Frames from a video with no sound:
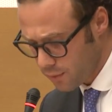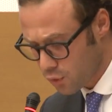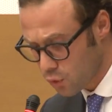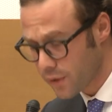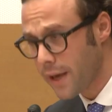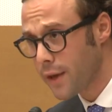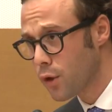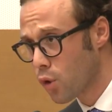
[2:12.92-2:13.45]

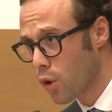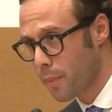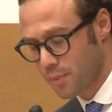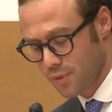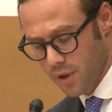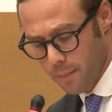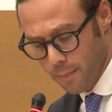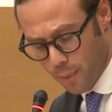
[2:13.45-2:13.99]
Today,
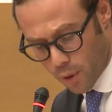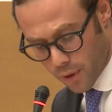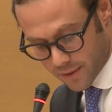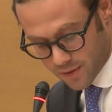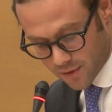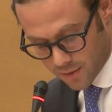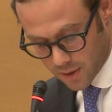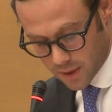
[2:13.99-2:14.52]
Europe
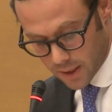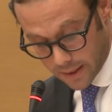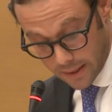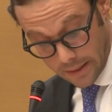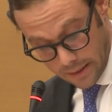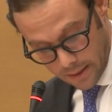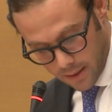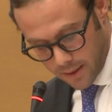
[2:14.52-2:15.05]
imports
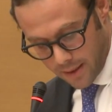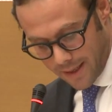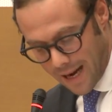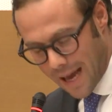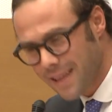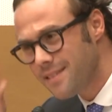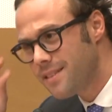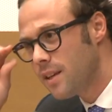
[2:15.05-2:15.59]

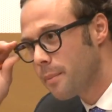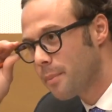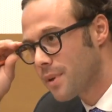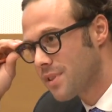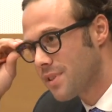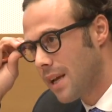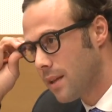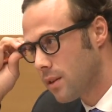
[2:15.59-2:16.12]

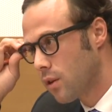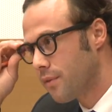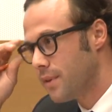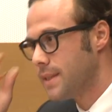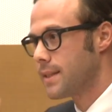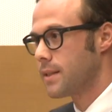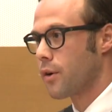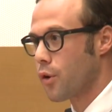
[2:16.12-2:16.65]
90% of
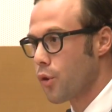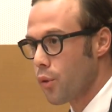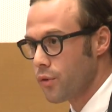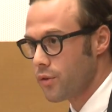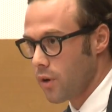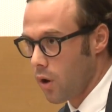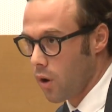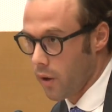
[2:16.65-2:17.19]
its
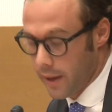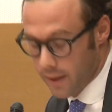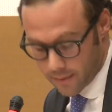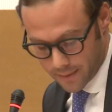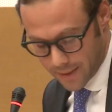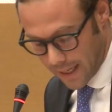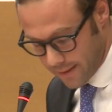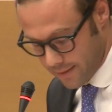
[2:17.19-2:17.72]
crude oil,
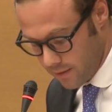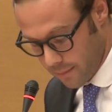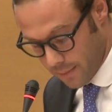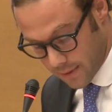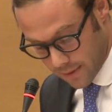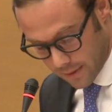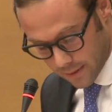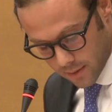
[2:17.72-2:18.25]

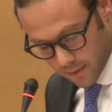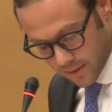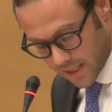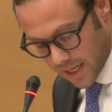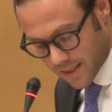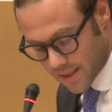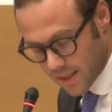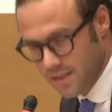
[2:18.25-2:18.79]
90%,
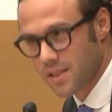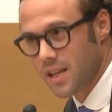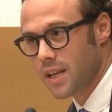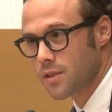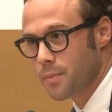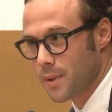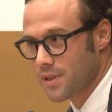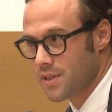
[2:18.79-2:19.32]

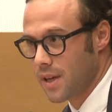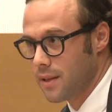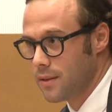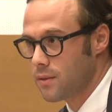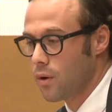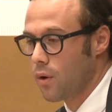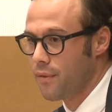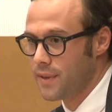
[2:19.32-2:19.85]

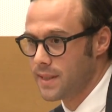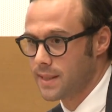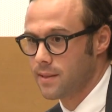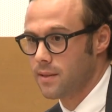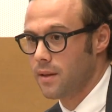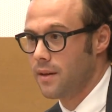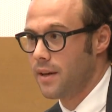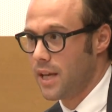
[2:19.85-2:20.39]
66% of its
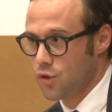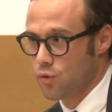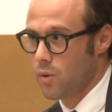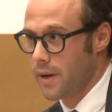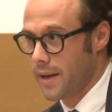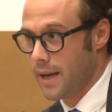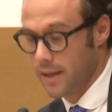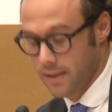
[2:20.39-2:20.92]

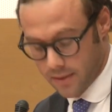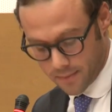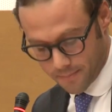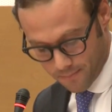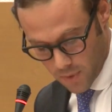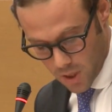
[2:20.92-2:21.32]
natural gas,